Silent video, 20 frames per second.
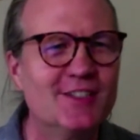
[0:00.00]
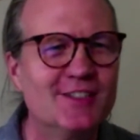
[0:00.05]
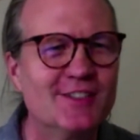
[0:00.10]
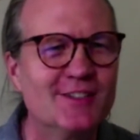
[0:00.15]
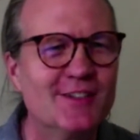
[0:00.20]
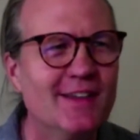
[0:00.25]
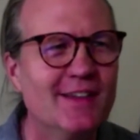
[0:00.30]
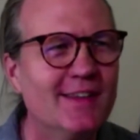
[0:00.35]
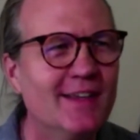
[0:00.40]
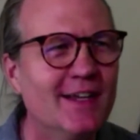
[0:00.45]
so
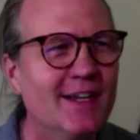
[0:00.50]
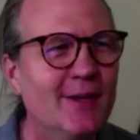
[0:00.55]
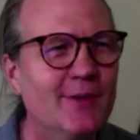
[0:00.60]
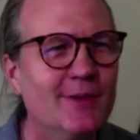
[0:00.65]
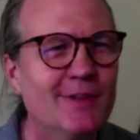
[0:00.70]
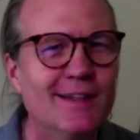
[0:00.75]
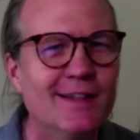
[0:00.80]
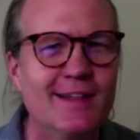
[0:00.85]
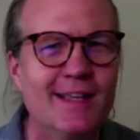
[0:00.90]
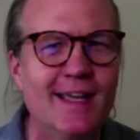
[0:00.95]
I thought I would
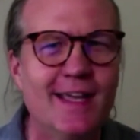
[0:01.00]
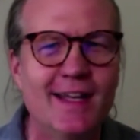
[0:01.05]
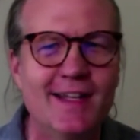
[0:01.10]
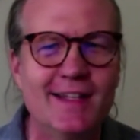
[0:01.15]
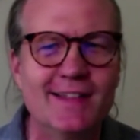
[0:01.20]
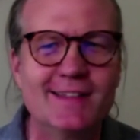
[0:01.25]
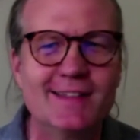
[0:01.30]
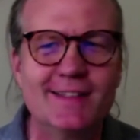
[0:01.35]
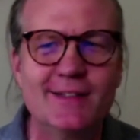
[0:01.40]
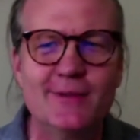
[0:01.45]
look at it
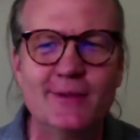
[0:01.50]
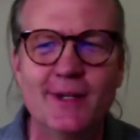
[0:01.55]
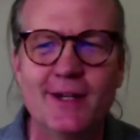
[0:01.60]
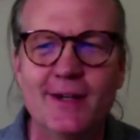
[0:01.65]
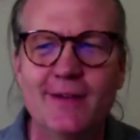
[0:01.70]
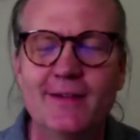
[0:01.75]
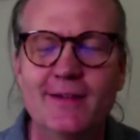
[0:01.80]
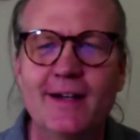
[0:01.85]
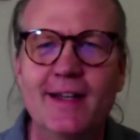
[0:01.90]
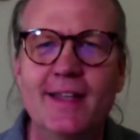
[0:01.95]
and see what it
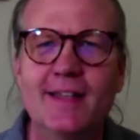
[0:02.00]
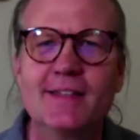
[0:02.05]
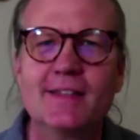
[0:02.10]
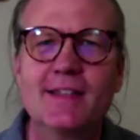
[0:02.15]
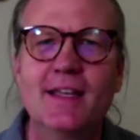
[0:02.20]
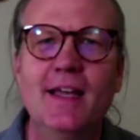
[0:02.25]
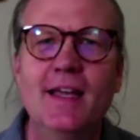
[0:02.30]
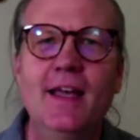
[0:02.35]
was.